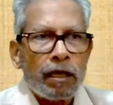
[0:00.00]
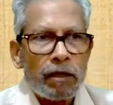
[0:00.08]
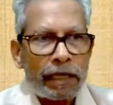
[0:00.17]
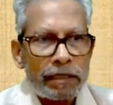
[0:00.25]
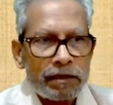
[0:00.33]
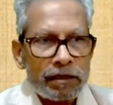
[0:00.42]
You
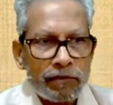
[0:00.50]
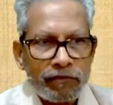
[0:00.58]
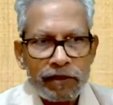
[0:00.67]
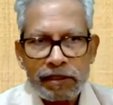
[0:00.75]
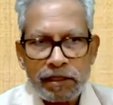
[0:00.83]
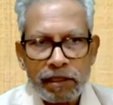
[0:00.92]
can see the
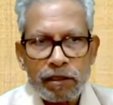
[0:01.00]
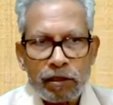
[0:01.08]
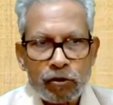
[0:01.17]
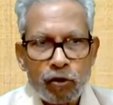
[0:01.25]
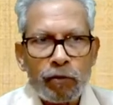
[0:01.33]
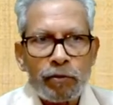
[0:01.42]
first thing
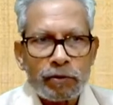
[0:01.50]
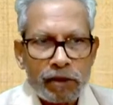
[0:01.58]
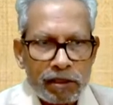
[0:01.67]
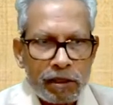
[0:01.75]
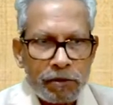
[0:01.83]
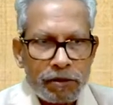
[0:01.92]
is job
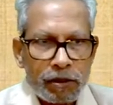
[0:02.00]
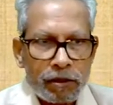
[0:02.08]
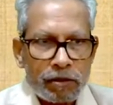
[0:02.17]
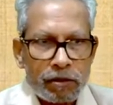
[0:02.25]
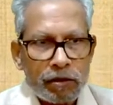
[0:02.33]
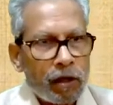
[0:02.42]

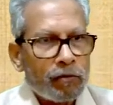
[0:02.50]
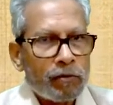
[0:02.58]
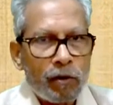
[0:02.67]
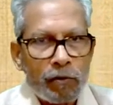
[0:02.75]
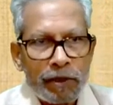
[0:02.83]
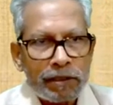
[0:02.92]
descriptions. Now
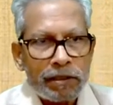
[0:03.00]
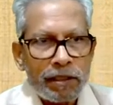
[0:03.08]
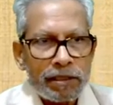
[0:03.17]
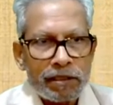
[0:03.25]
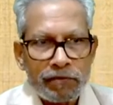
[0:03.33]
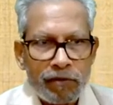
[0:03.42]
obviously
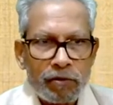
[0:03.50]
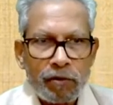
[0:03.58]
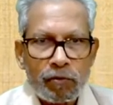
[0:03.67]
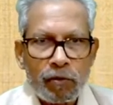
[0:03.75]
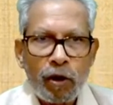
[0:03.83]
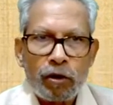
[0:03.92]
it's from
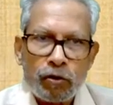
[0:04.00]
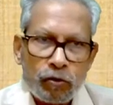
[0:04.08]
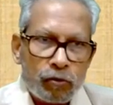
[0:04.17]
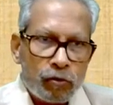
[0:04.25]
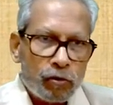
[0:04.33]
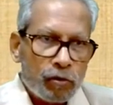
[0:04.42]
the block
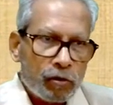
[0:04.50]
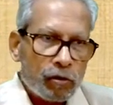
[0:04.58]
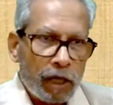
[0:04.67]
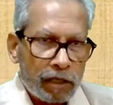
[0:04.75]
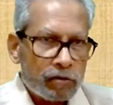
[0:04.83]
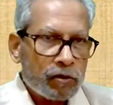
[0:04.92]
2
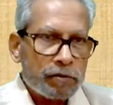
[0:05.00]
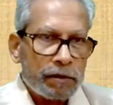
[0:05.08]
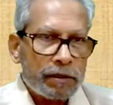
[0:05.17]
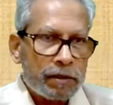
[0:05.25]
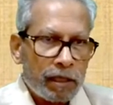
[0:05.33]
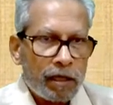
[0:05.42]
as you see.
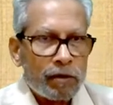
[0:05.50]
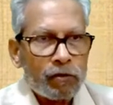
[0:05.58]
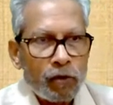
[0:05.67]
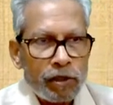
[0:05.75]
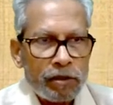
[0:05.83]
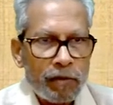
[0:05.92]
There are
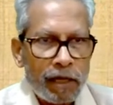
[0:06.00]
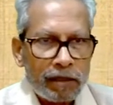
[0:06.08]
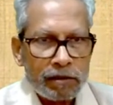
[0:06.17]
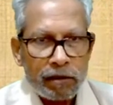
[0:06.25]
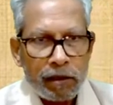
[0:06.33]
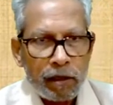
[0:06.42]
20
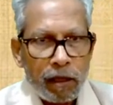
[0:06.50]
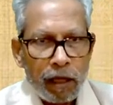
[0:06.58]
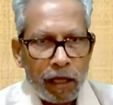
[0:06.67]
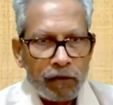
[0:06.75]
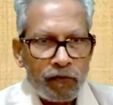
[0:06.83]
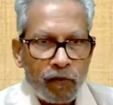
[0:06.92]
marks
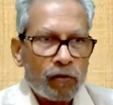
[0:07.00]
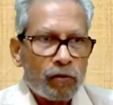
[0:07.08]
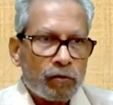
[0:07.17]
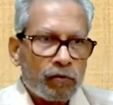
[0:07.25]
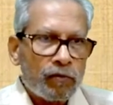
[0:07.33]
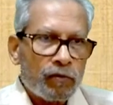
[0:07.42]
and
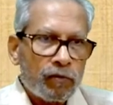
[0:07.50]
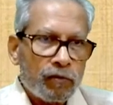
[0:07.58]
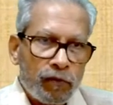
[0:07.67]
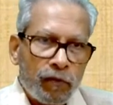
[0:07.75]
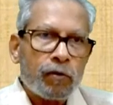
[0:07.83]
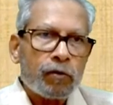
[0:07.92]
4
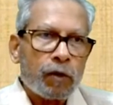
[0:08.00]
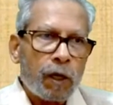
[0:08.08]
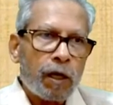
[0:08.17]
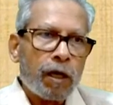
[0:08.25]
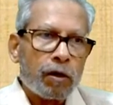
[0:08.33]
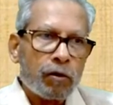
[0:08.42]

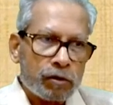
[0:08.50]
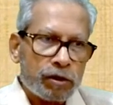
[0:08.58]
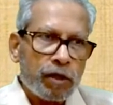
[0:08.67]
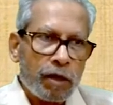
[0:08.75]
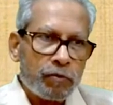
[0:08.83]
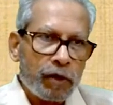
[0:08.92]
questions
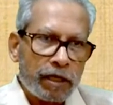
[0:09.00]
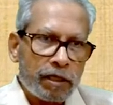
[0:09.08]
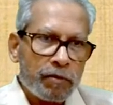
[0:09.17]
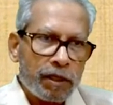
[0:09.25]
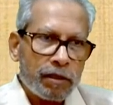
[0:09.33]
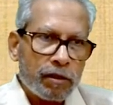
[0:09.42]
you have to
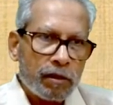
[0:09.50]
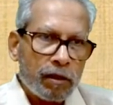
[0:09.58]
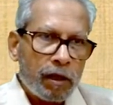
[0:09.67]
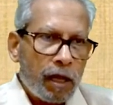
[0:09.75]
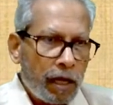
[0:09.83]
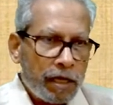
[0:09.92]
attempt
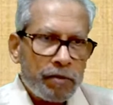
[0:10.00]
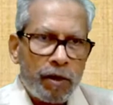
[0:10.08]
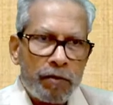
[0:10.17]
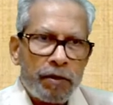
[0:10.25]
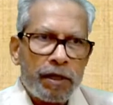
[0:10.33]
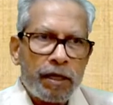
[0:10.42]
it. It
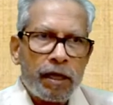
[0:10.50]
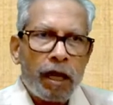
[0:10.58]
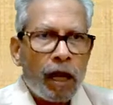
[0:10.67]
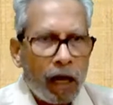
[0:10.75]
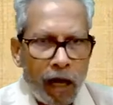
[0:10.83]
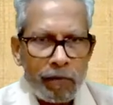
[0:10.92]
may be
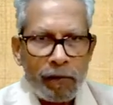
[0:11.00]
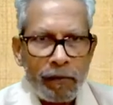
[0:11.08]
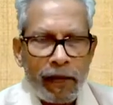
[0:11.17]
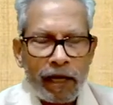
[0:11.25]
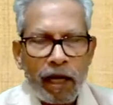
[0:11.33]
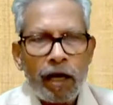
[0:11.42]
half a
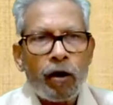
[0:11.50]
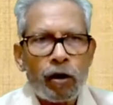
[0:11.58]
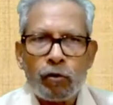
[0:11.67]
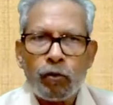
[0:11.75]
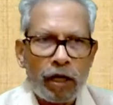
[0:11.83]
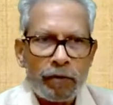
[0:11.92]
para
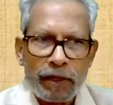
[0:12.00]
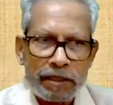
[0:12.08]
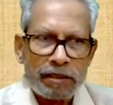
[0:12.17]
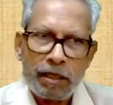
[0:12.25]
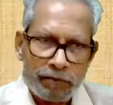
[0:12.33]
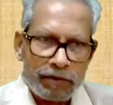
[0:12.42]
or 1 page
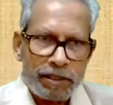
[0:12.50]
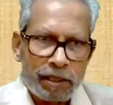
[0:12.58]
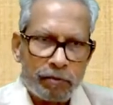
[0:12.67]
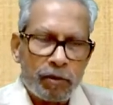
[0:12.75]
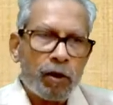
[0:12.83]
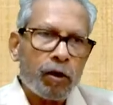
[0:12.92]

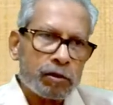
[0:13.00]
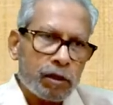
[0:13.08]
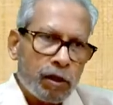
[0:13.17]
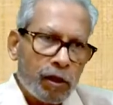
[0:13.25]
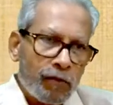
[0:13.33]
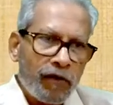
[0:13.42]
sufficient because
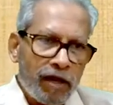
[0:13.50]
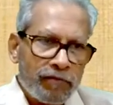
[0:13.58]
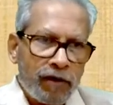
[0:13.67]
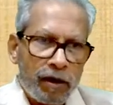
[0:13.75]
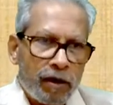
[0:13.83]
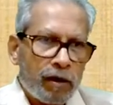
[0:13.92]

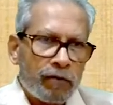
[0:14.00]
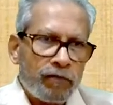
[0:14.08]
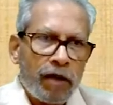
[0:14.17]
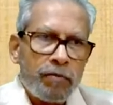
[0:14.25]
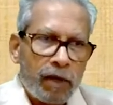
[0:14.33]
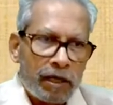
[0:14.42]

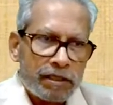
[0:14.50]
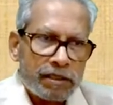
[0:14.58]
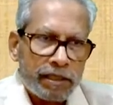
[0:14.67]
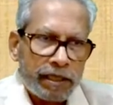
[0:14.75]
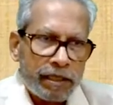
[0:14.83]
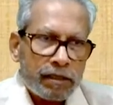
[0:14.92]
5 marks
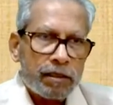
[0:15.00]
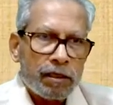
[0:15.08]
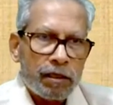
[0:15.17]
is there.